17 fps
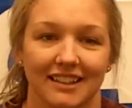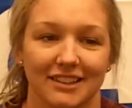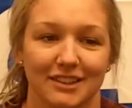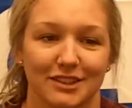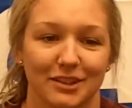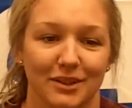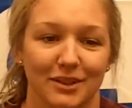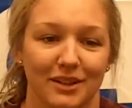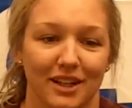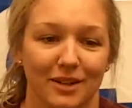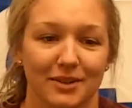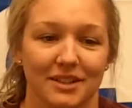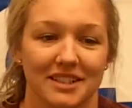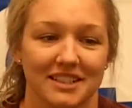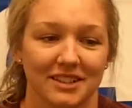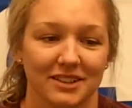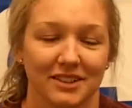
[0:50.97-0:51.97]
So their
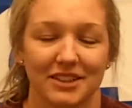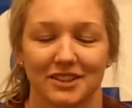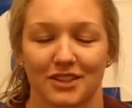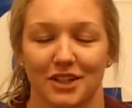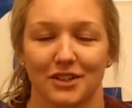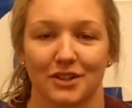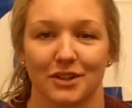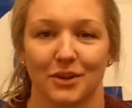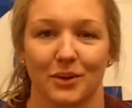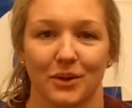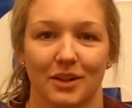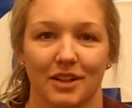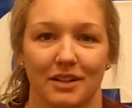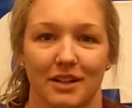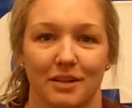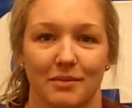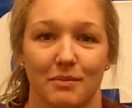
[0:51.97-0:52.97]
resilience on the
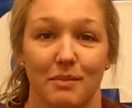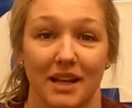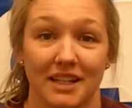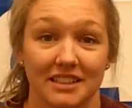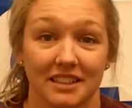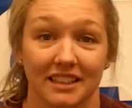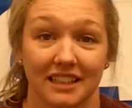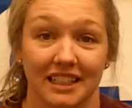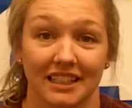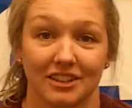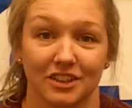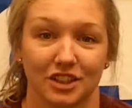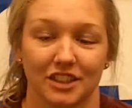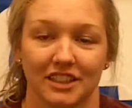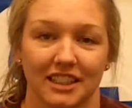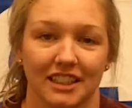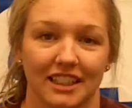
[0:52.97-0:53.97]
court mentally
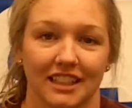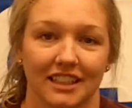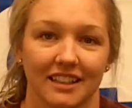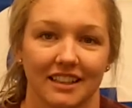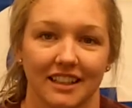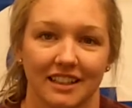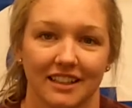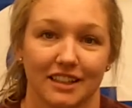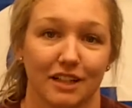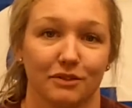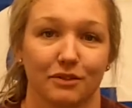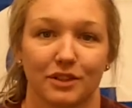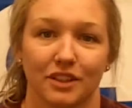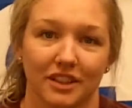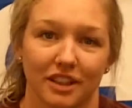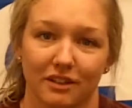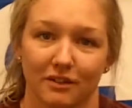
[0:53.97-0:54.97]
is just getting
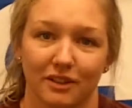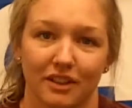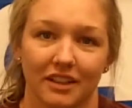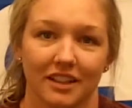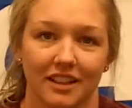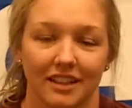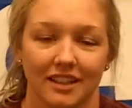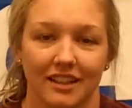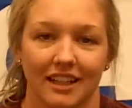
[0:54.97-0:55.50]
tougher and tougher.